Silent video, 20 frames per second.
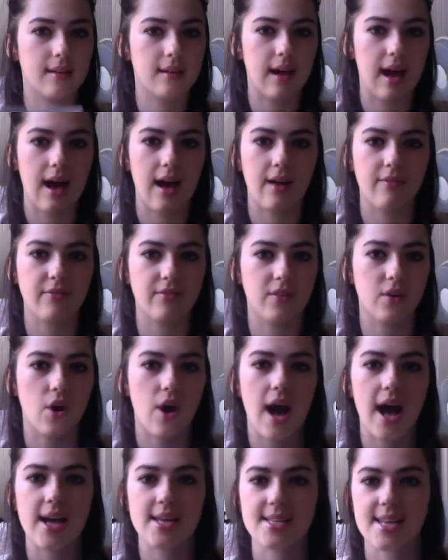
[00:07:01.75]
haven't
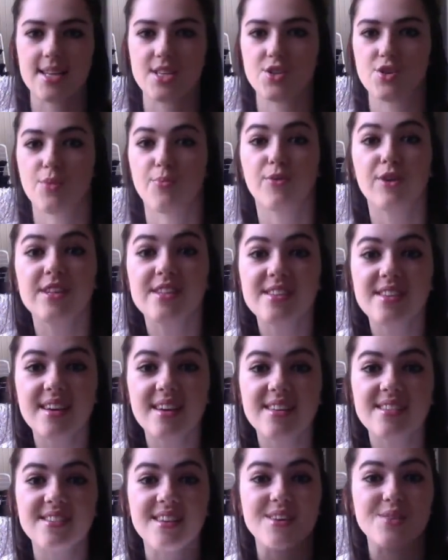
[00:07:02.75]
got access to a
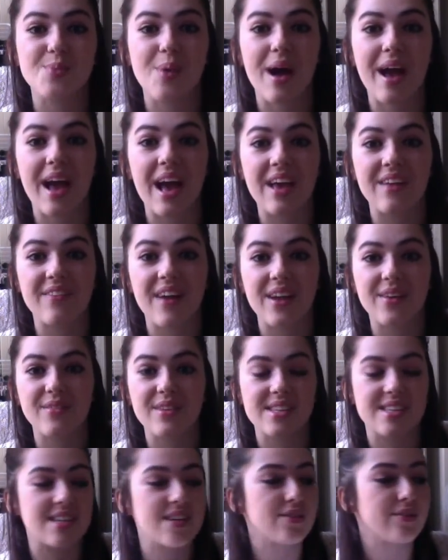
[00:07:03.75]
printer, so that's why I've
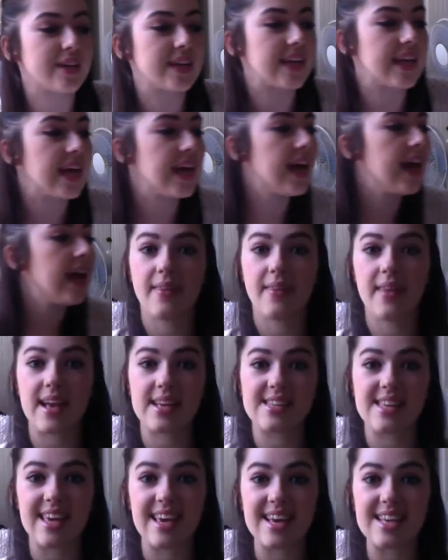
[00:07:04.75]
handwritten it really.
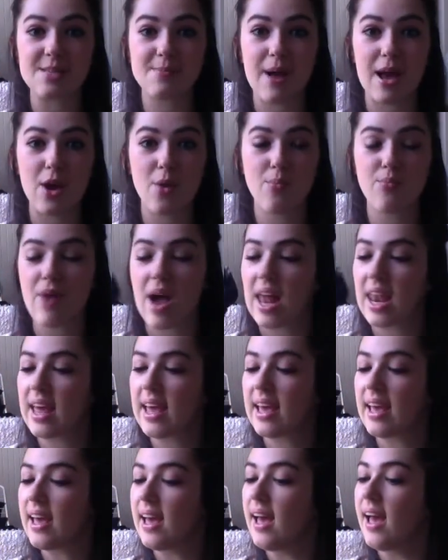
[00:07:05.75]
Next thing is my
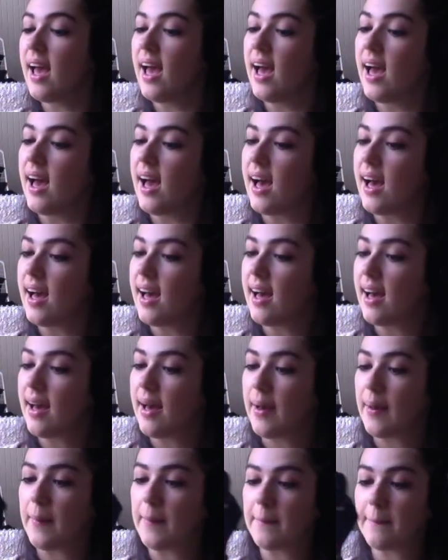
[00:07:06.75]
umbrella.
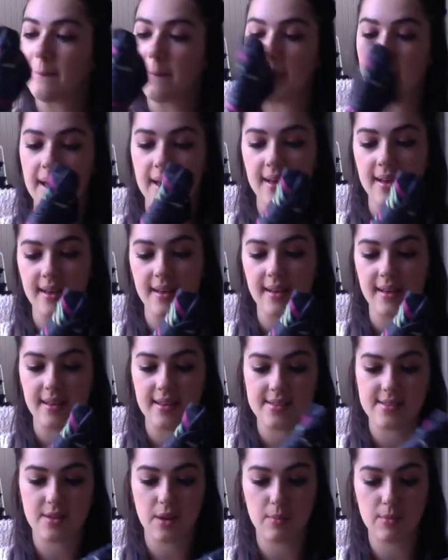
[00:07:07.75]
Um,
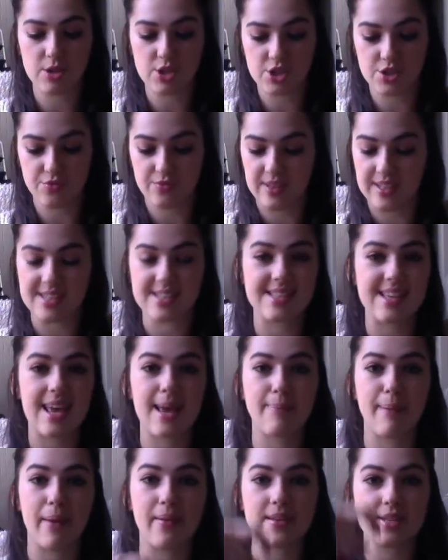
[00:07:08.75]
there's not much to really say
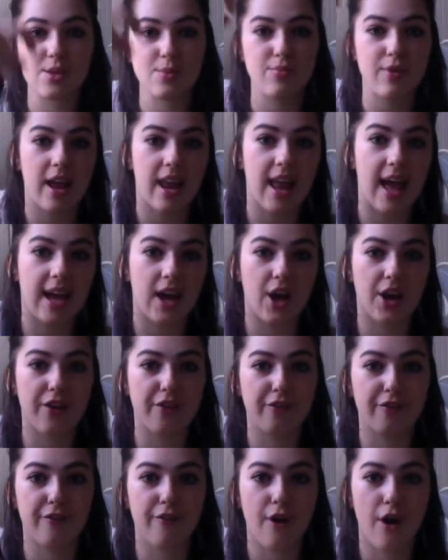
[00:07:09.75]
about this umbrella. I got it
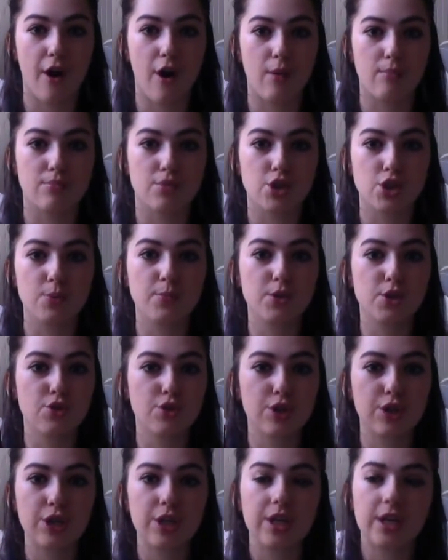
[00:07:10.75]
from
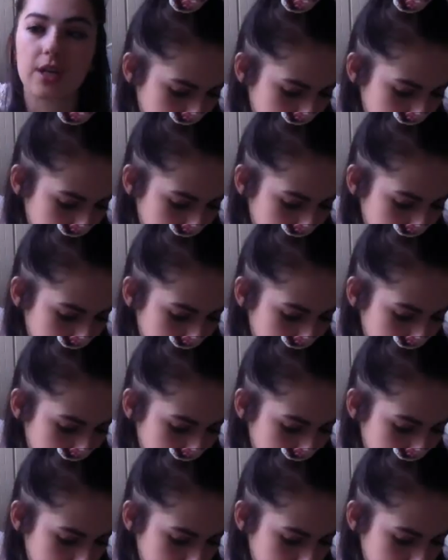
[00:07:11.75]
Superdrug.